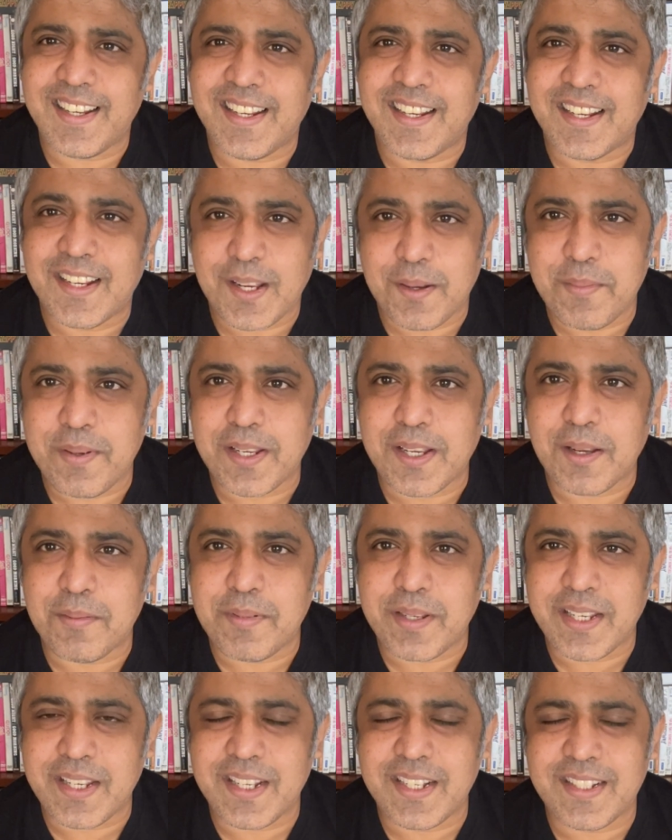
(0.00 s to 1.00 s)
Kabhi
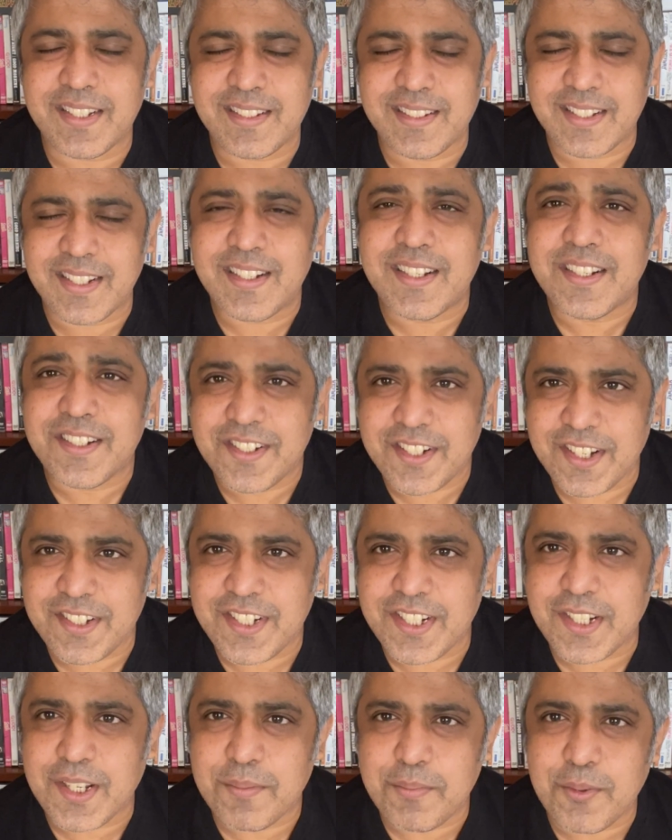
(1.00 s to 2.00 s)
Kabhi is
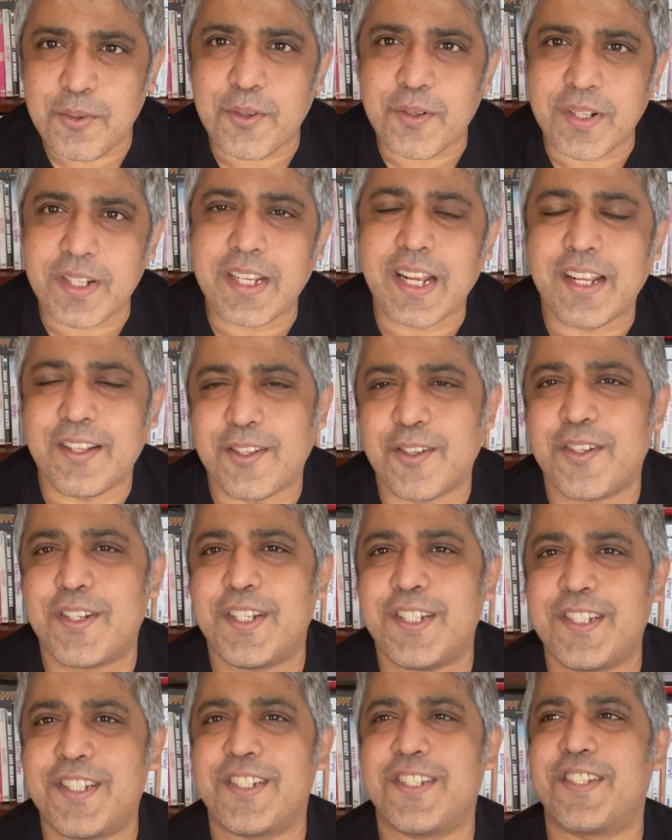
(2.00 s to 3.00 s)
Shashi Kapoor. I thought
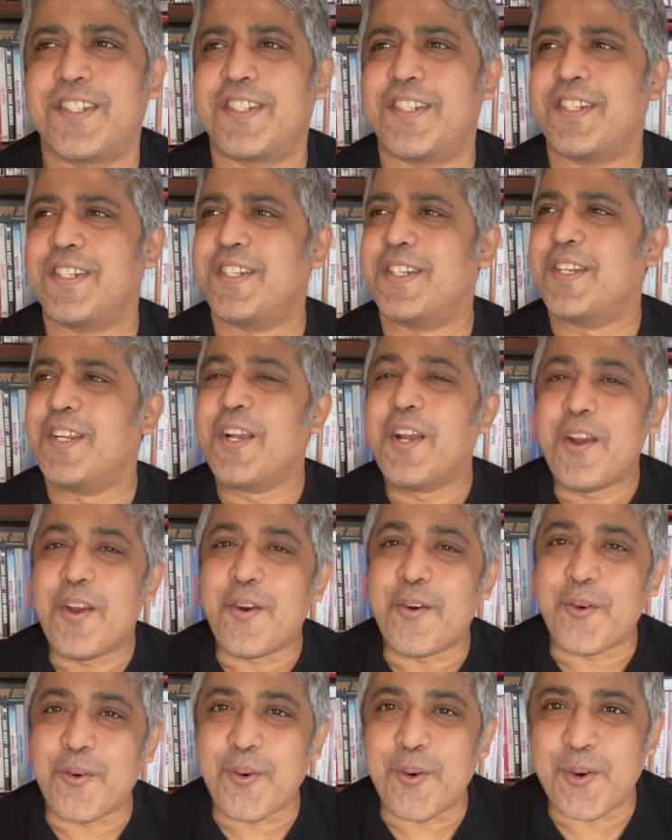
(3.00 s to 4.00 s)
he just
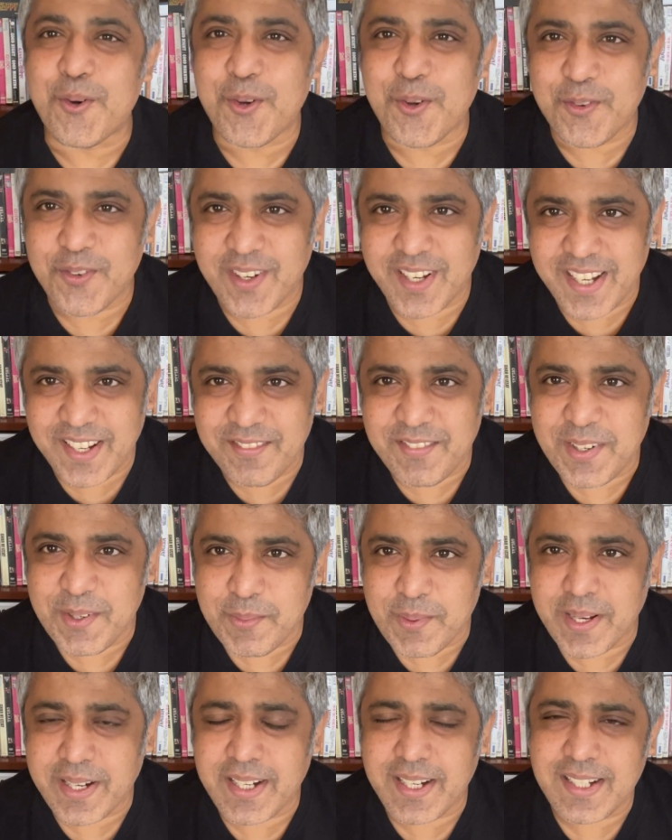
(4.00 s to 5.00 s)
ruled over
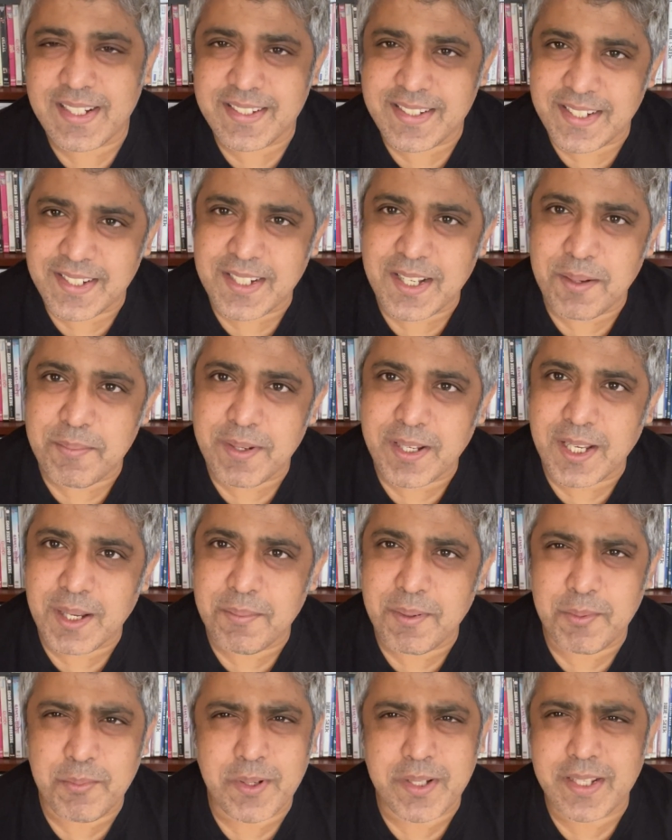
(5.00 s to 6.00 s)
everyone else in Kabhi
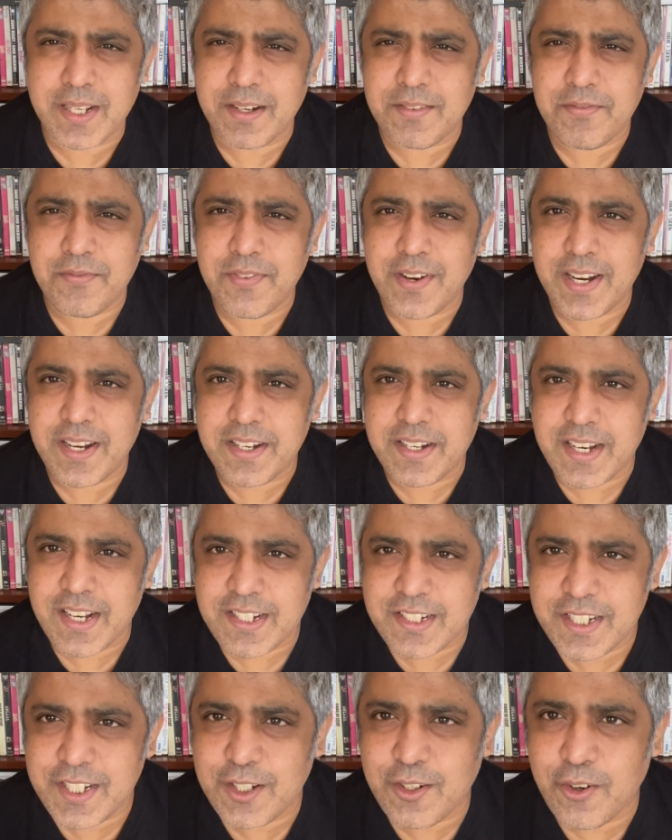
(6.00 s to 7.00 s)
Kabhi with that
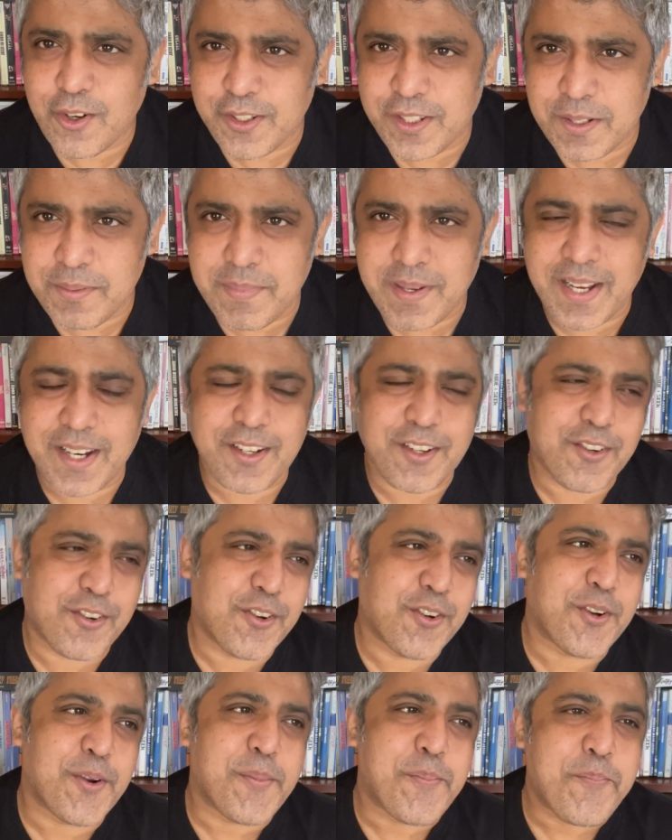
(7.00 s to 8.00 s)
fantastic author-backed
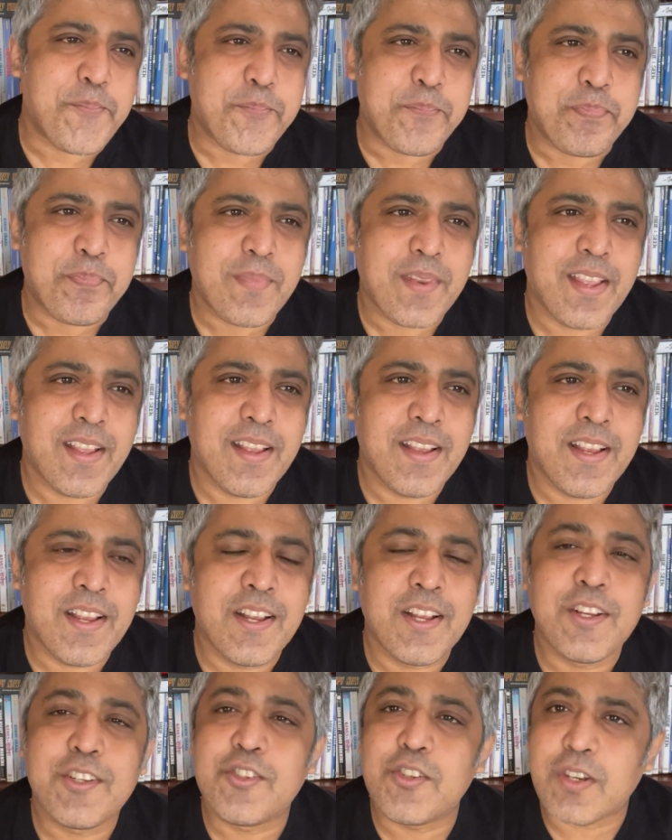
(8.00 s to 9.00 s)
role.
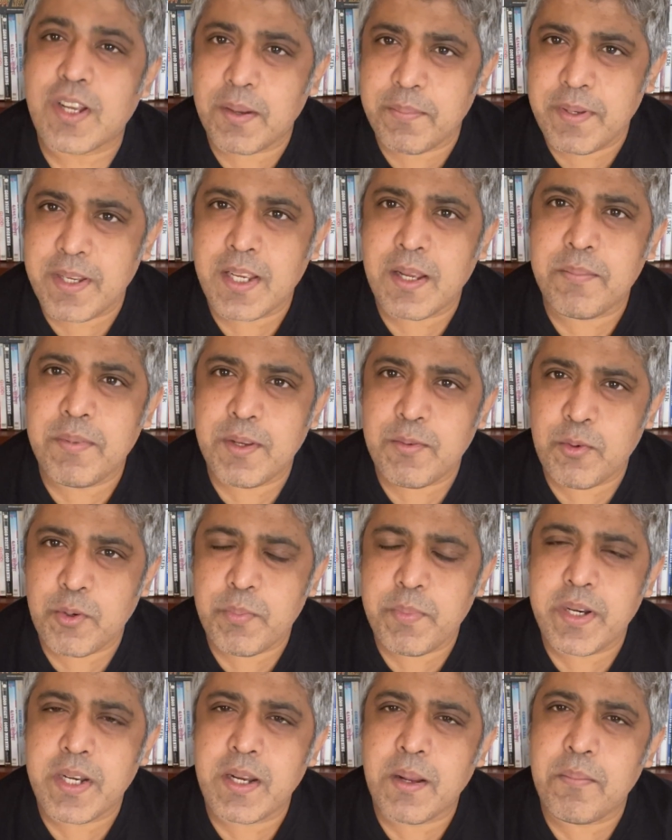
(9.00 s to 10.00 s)
So Kabhi Kabhi would
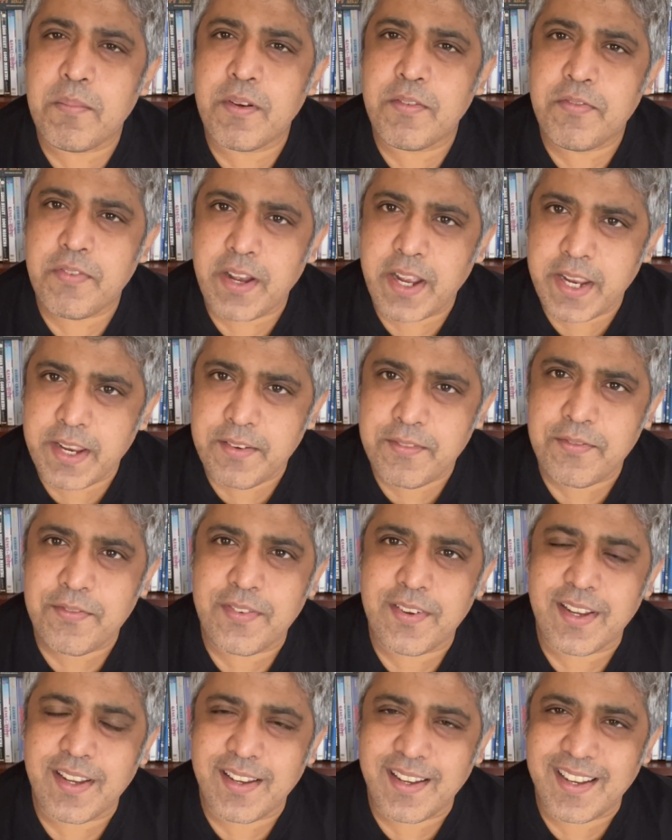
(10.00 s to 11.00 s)
be number
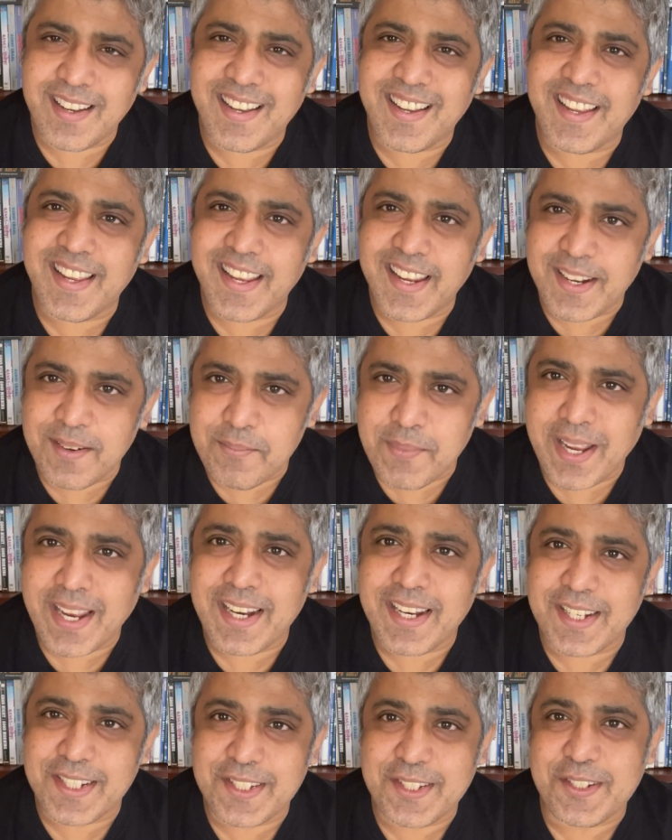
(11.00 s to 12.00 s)
5 in my
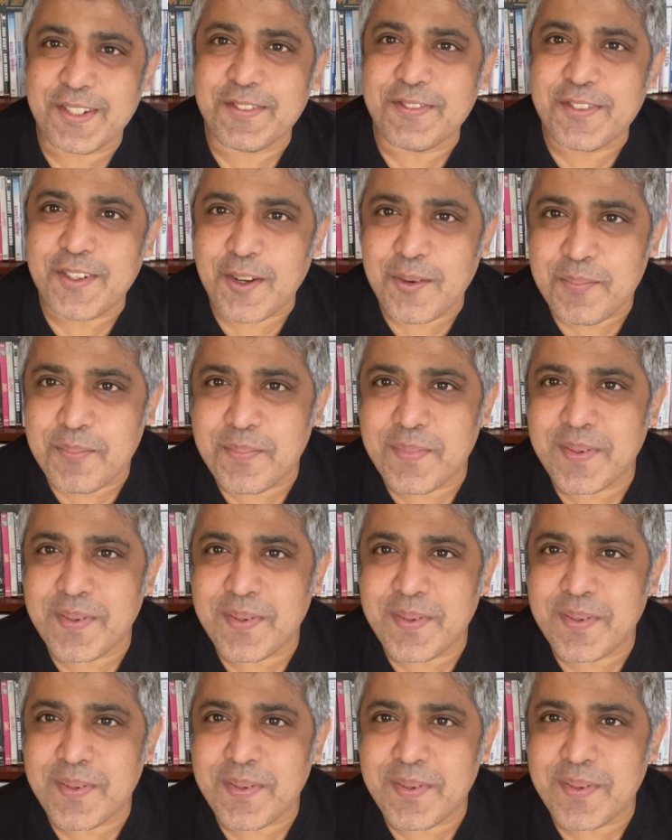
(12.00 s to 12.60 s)
list of top